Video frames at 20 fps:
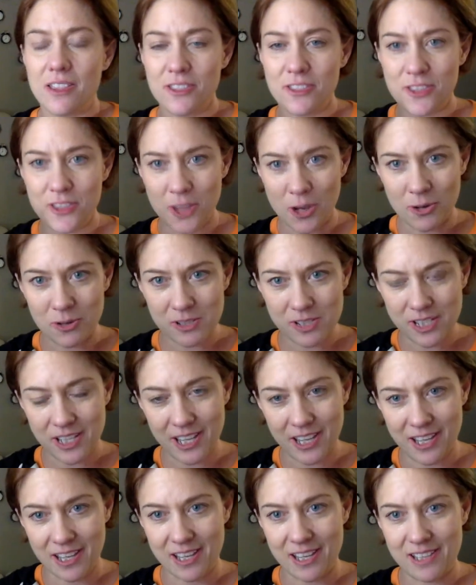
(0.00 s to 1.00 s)
Those
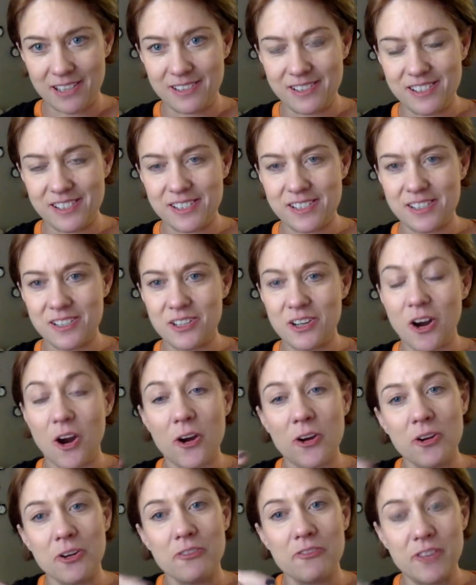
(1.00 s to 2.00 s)
kids are
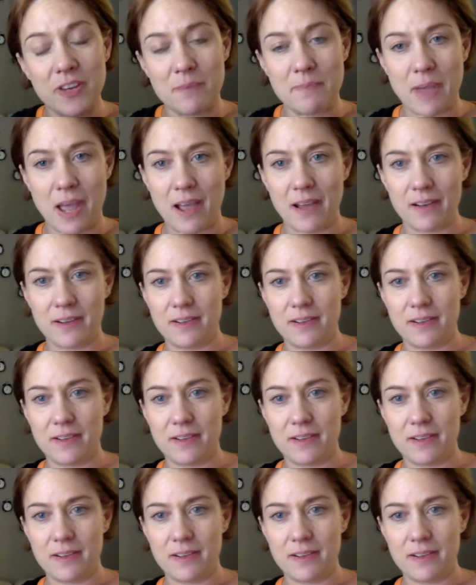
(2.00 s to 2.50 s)
your feedback.